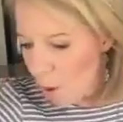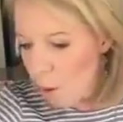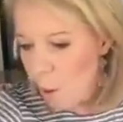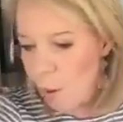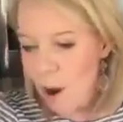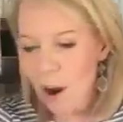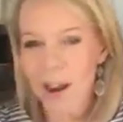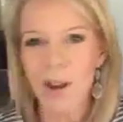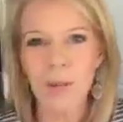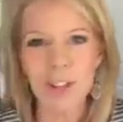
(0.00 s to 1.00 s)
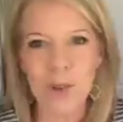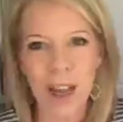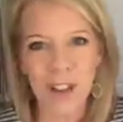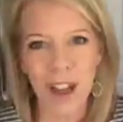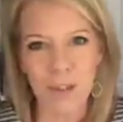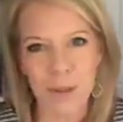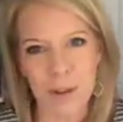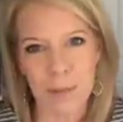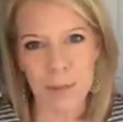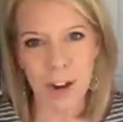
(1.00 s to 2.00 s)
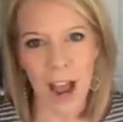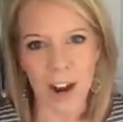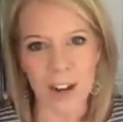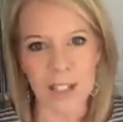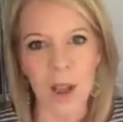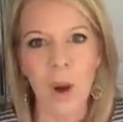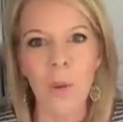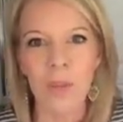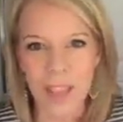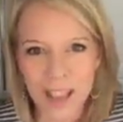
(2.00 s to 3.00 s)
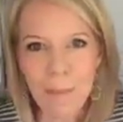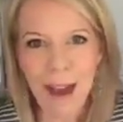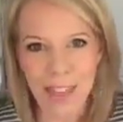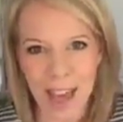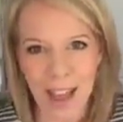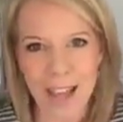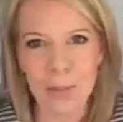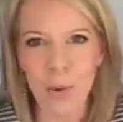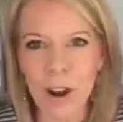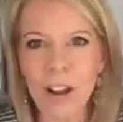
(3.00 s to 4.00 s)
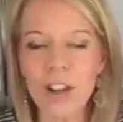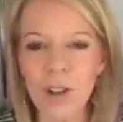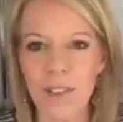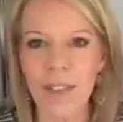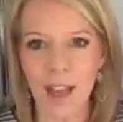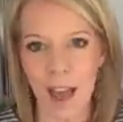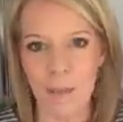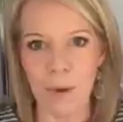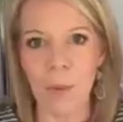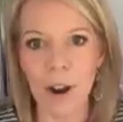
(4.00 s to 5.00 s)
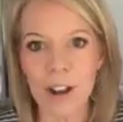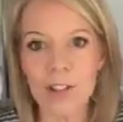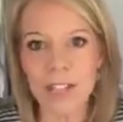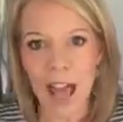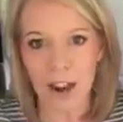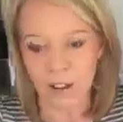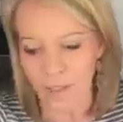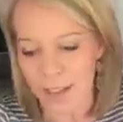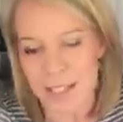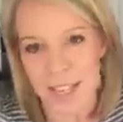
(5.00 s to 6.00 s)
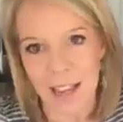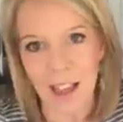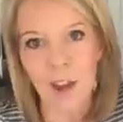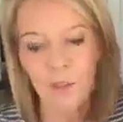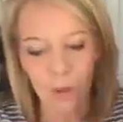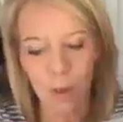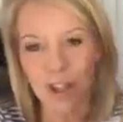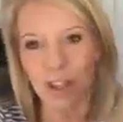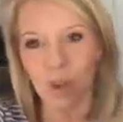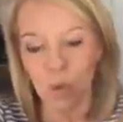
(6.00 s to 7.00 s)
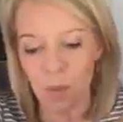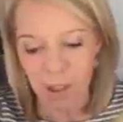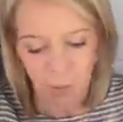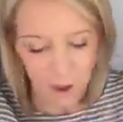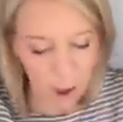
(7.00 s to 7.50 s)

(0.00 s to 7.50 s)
Or would you rather have premium crackers? Think about that, guys. What are you giving up? What are you sacrificing for what you really want?